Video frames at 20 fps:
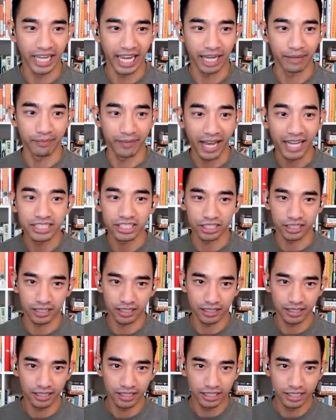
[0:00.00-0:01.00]
a magic
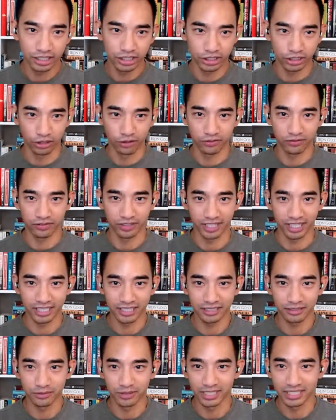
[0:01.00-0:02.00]
show for
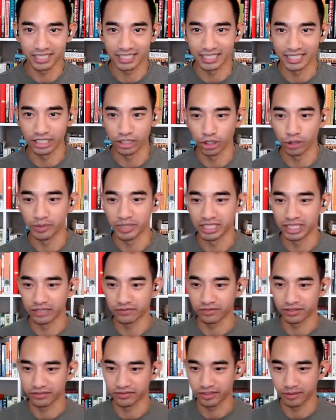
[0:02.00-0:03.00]
us, which is a little bit
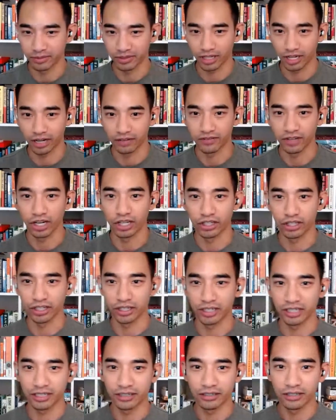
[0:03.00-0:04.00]
different from a lot of
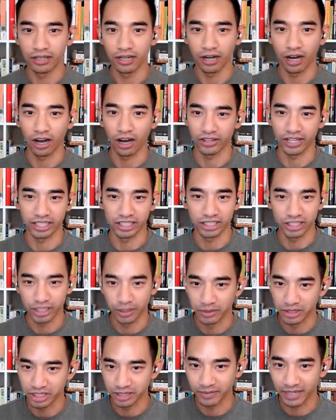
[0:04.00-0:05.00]
other online
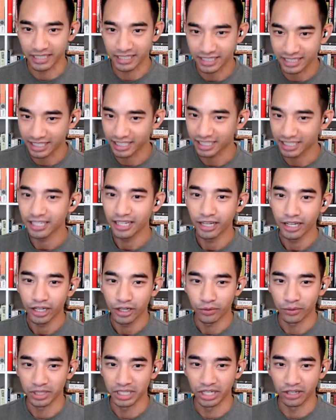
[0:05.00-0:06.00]
summits you might see.
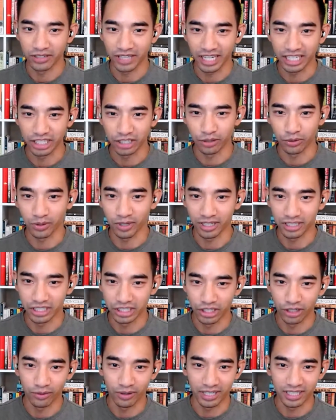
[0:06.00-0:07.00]
We know that you want you
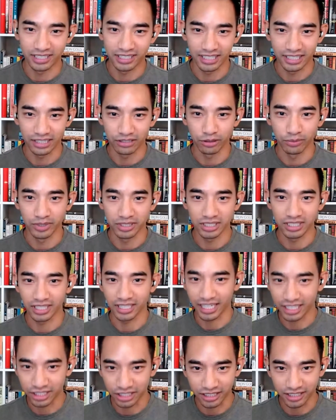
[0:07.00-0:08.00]
don't want to sit through a bunch of
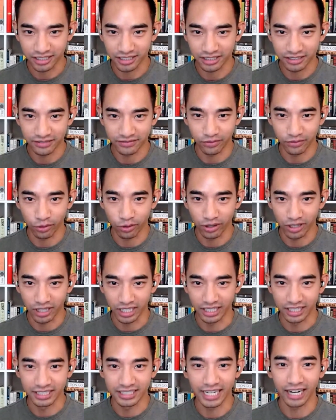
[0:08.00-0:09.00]
lectures for
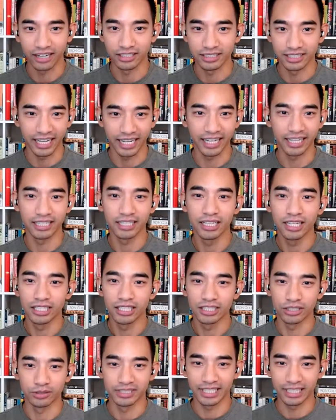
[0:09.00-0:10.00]
an entire day.
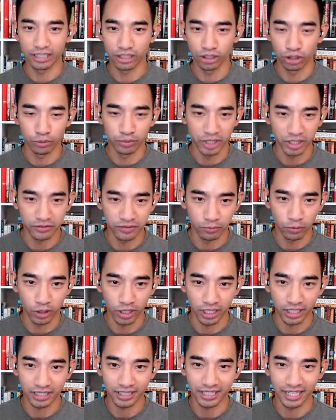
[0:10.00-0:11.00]
So take a little break from
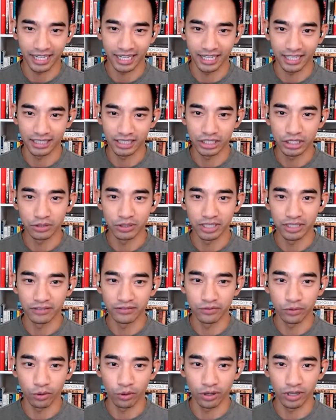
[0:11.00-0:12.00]
work and tune in
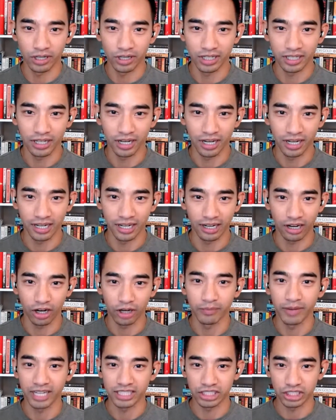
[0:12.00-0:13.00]
for uh, our
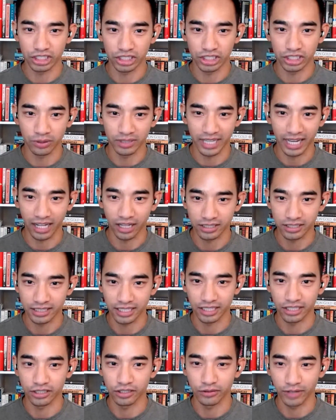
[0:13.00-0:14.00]
magic show with
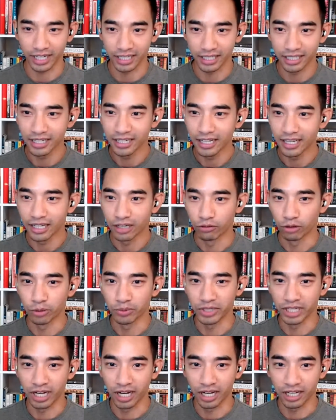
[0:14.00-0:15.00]
Alexander Great. We'll
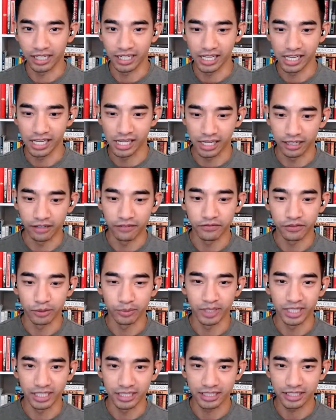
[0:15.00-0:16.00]
be on in a few
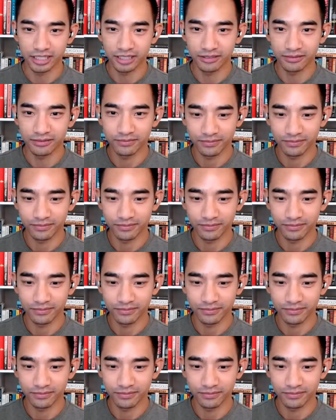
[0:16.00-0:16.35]
minutes.